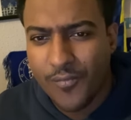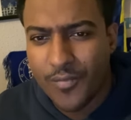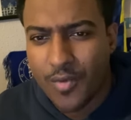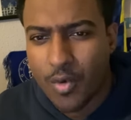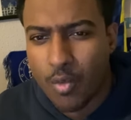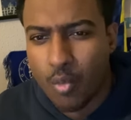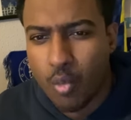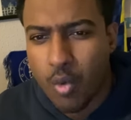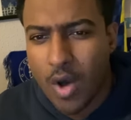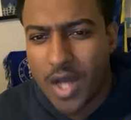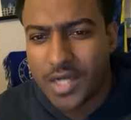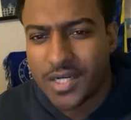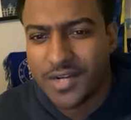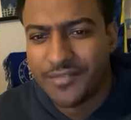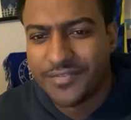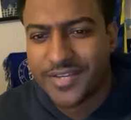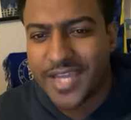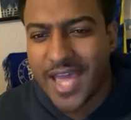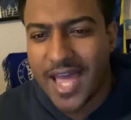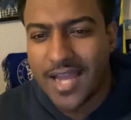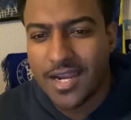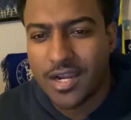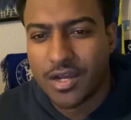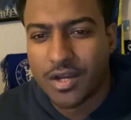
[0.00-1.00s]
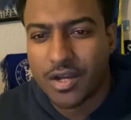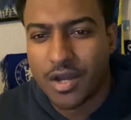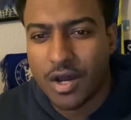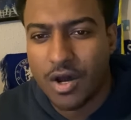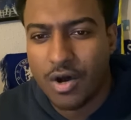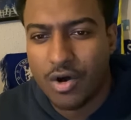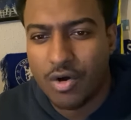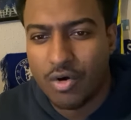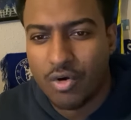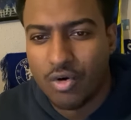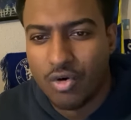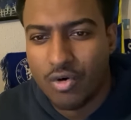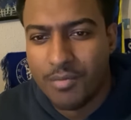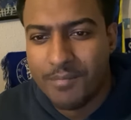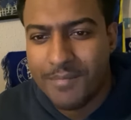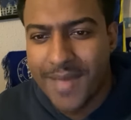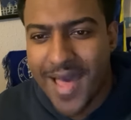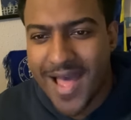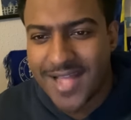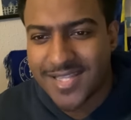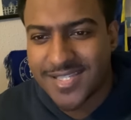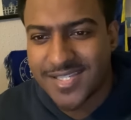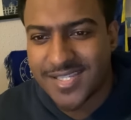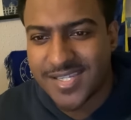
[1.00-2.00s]
One of Gallagher or
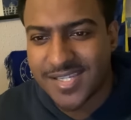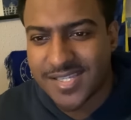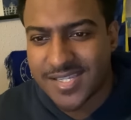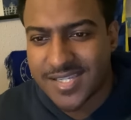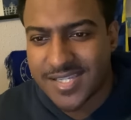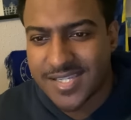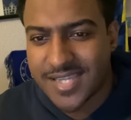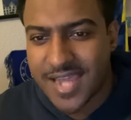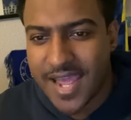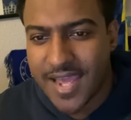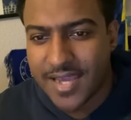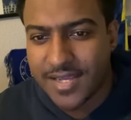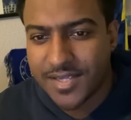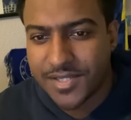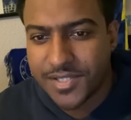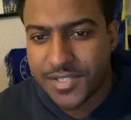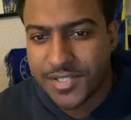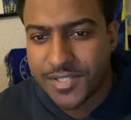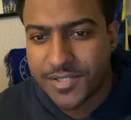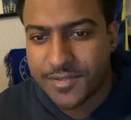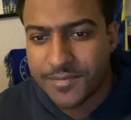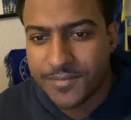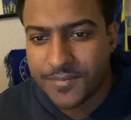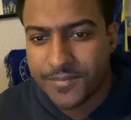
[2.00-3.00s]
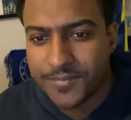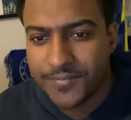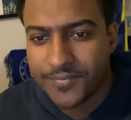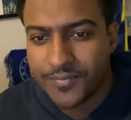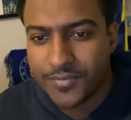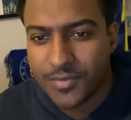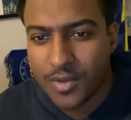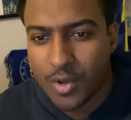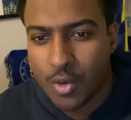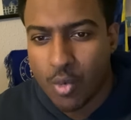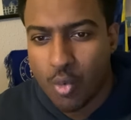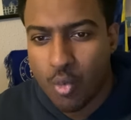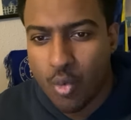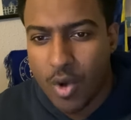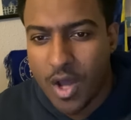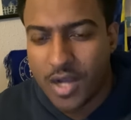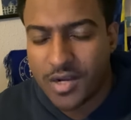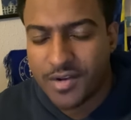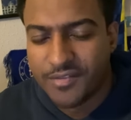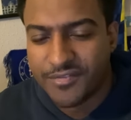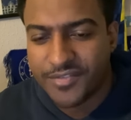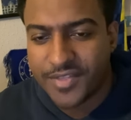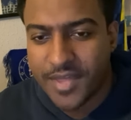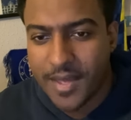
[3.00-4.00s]
Mattson stays.
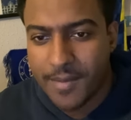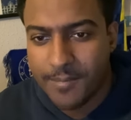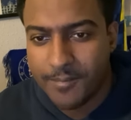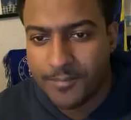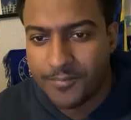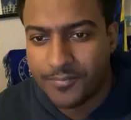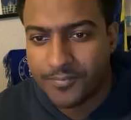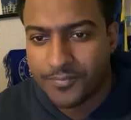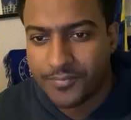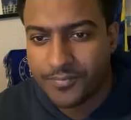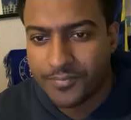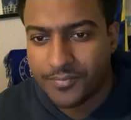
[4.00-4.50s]
One of them.